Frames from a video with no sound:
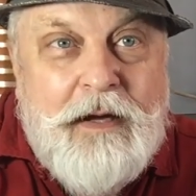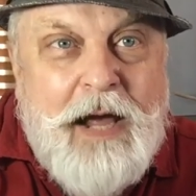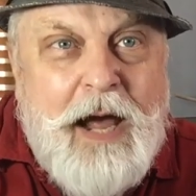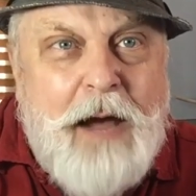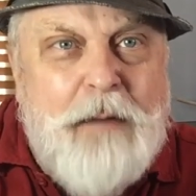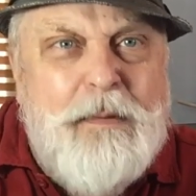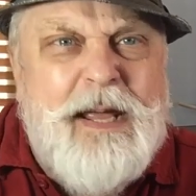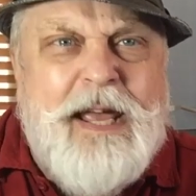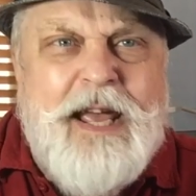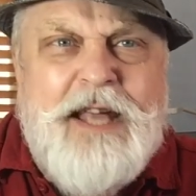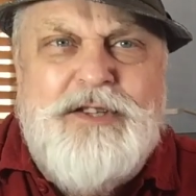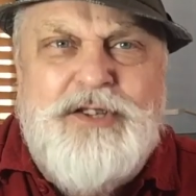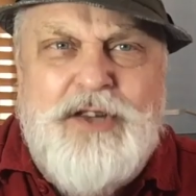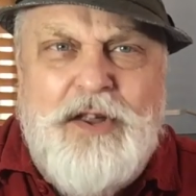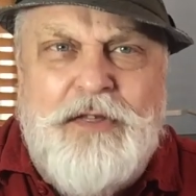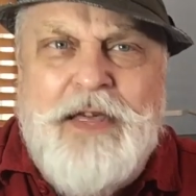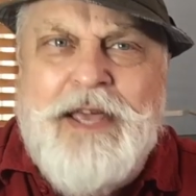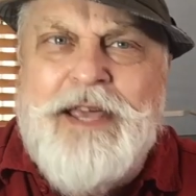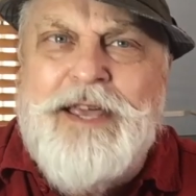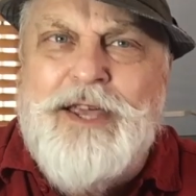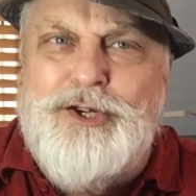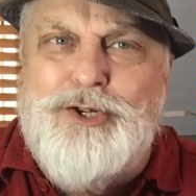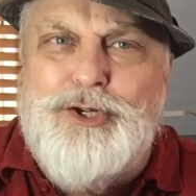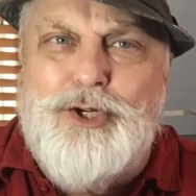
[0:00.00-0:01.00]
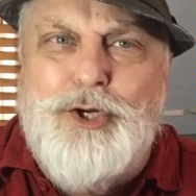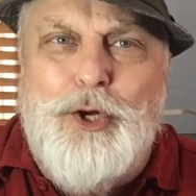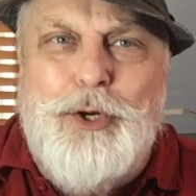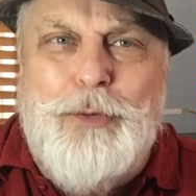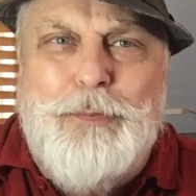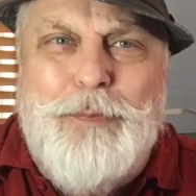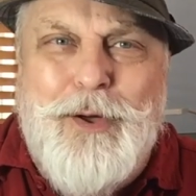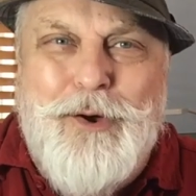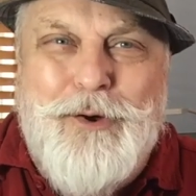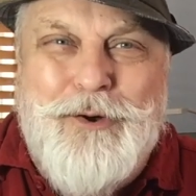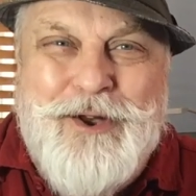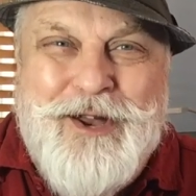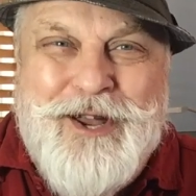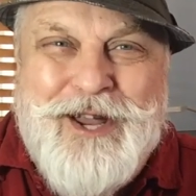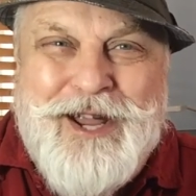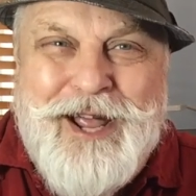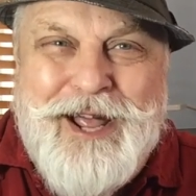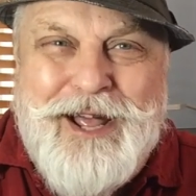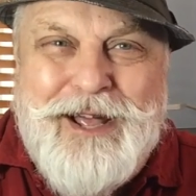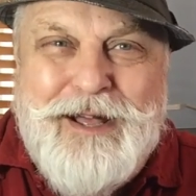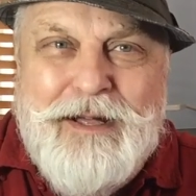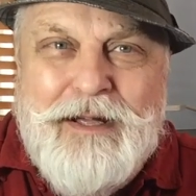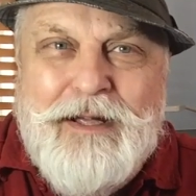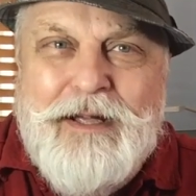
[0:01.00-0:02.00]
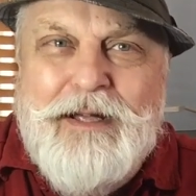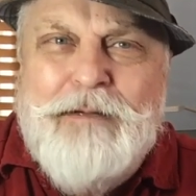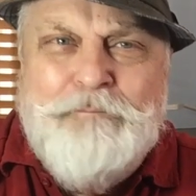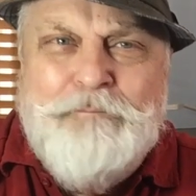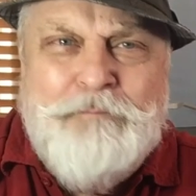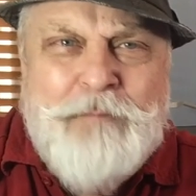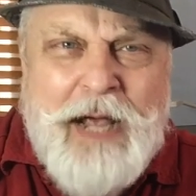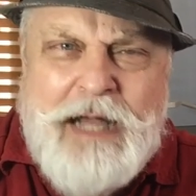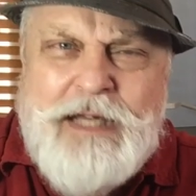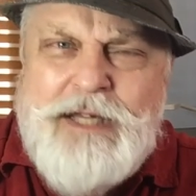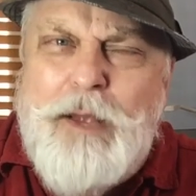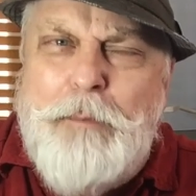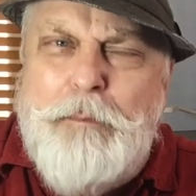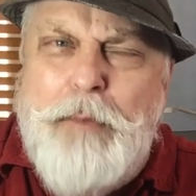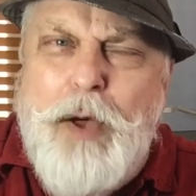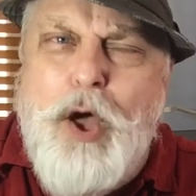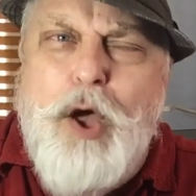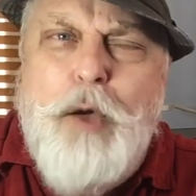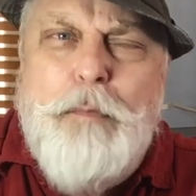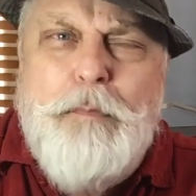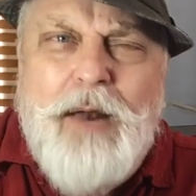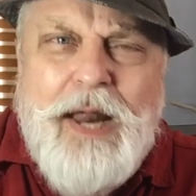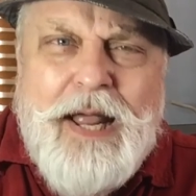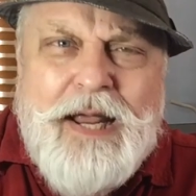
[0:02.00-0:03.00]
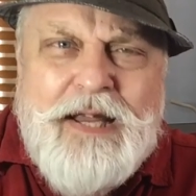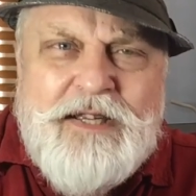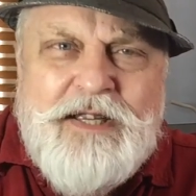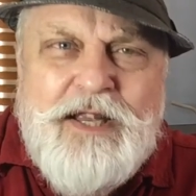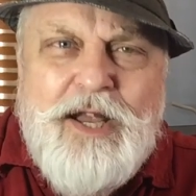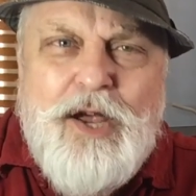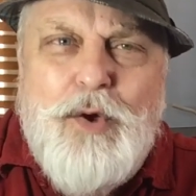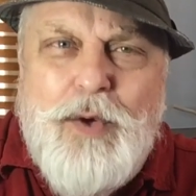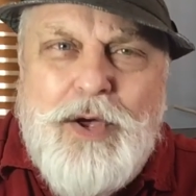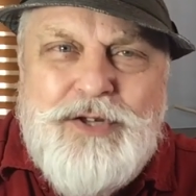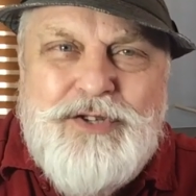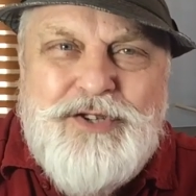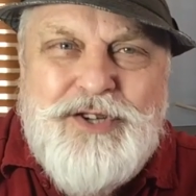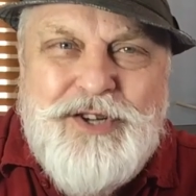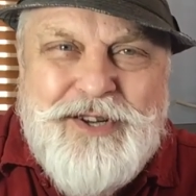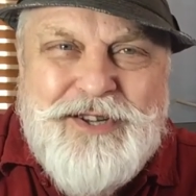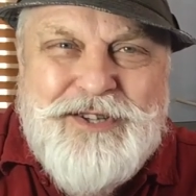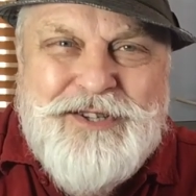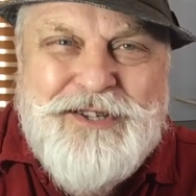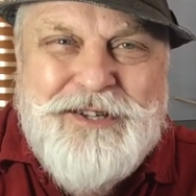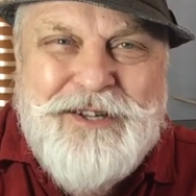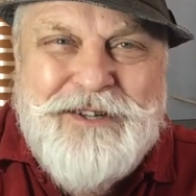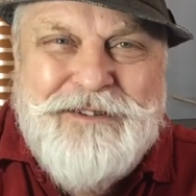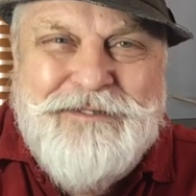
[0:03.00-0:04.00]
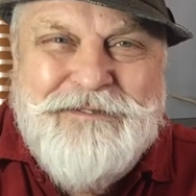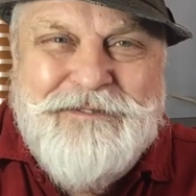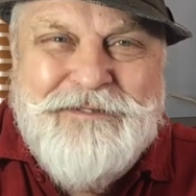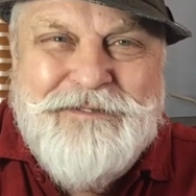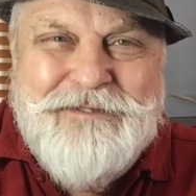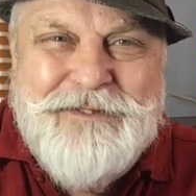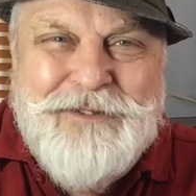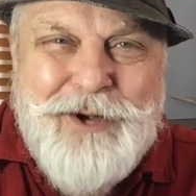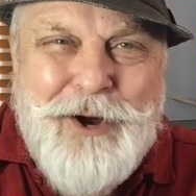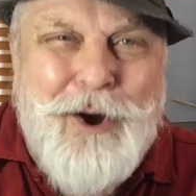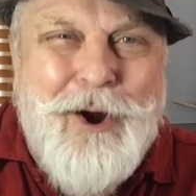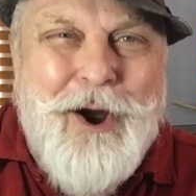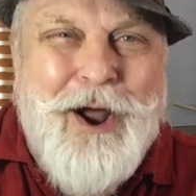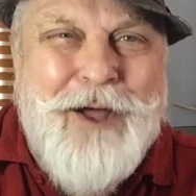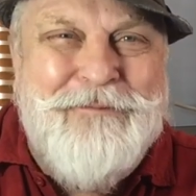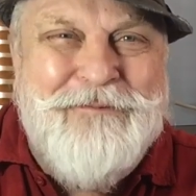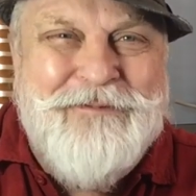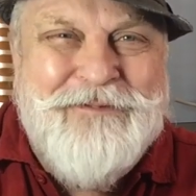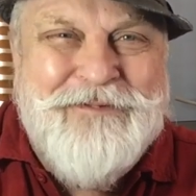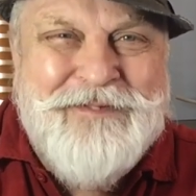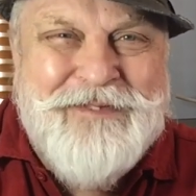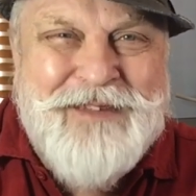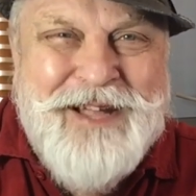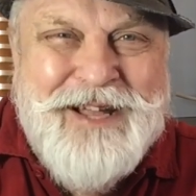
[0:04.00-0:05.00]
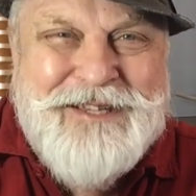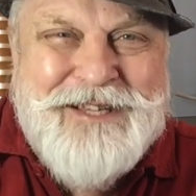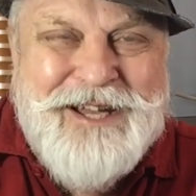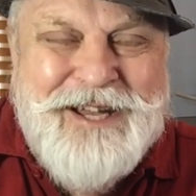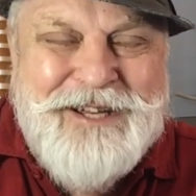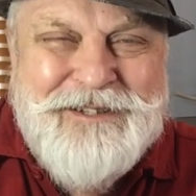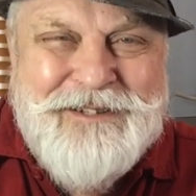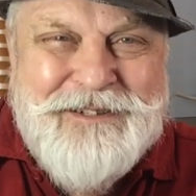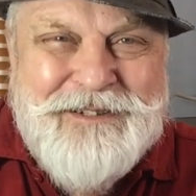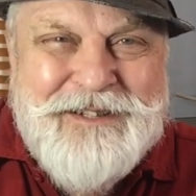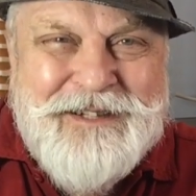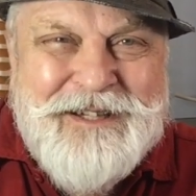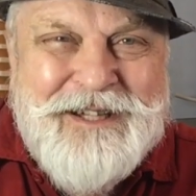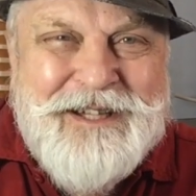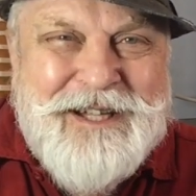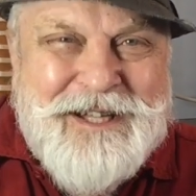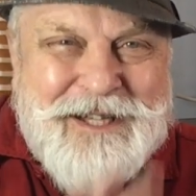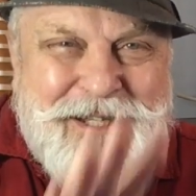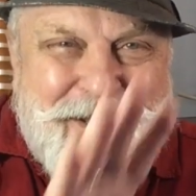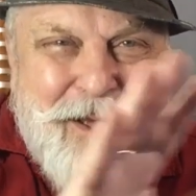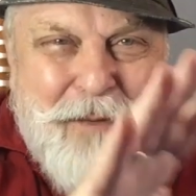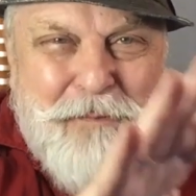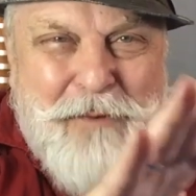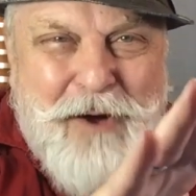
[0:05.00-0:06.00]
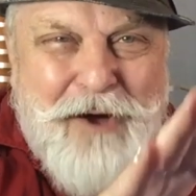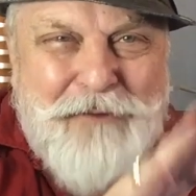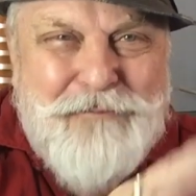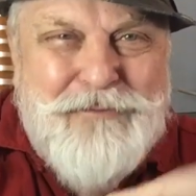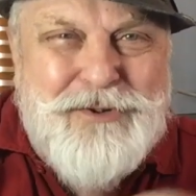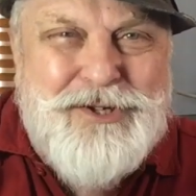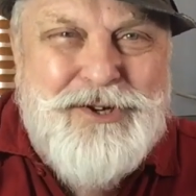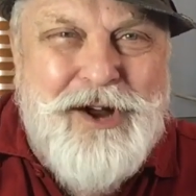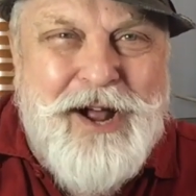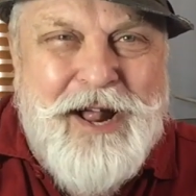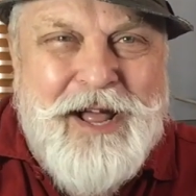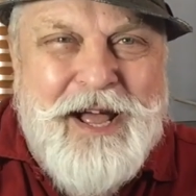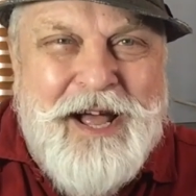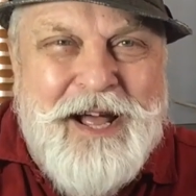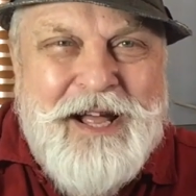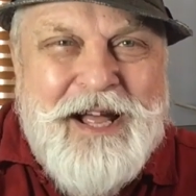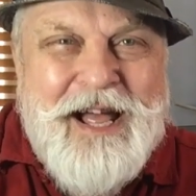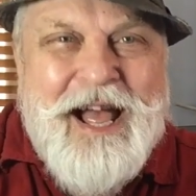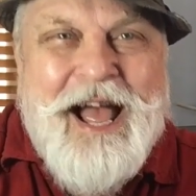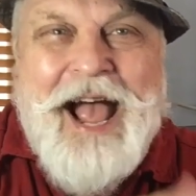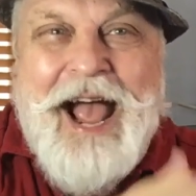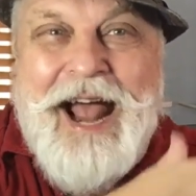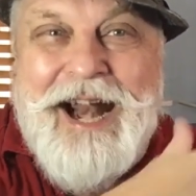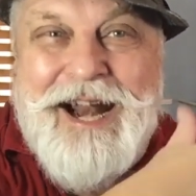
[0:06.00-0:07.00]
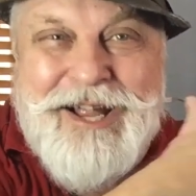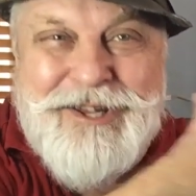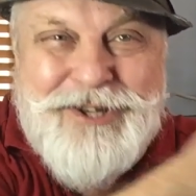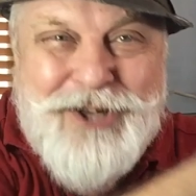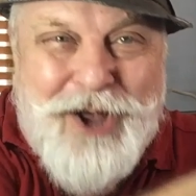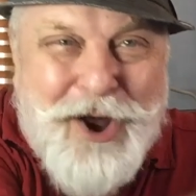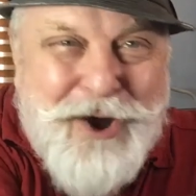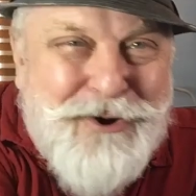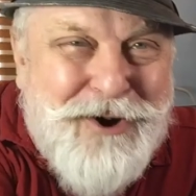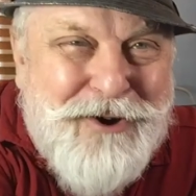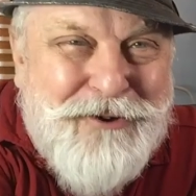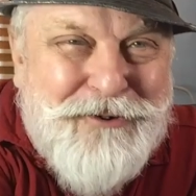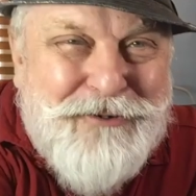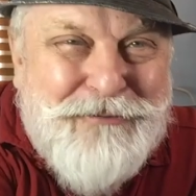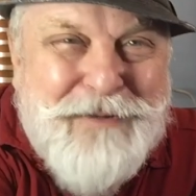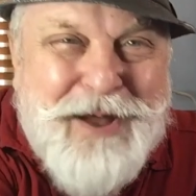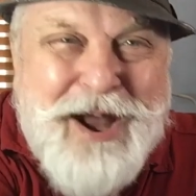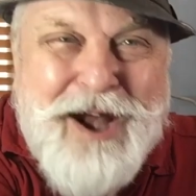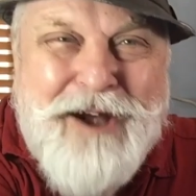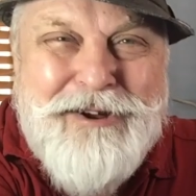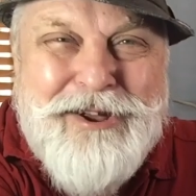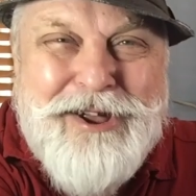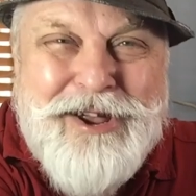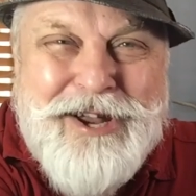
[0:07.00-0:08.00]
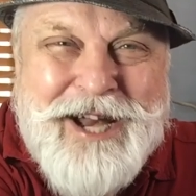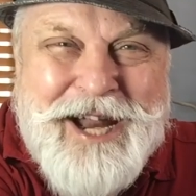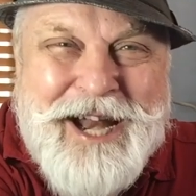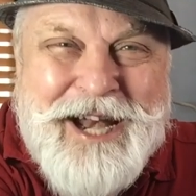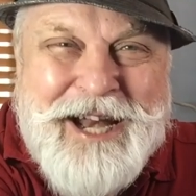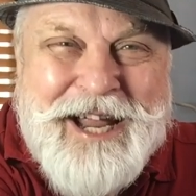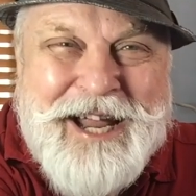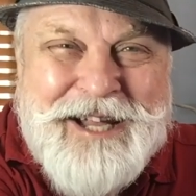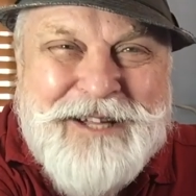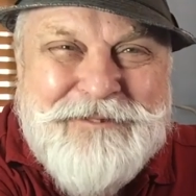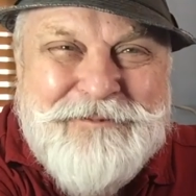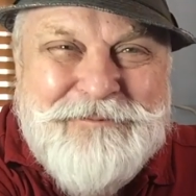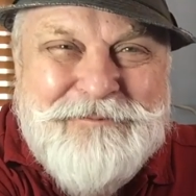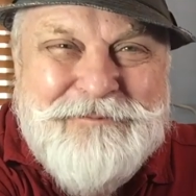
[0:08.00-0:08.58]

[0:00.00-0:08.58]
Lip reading: How many kits do you think you should build in a year? It's a perplexing question, isn't it? All right, that's it. It's goodbye from Australia, and it's hooroo from Harry Houdini.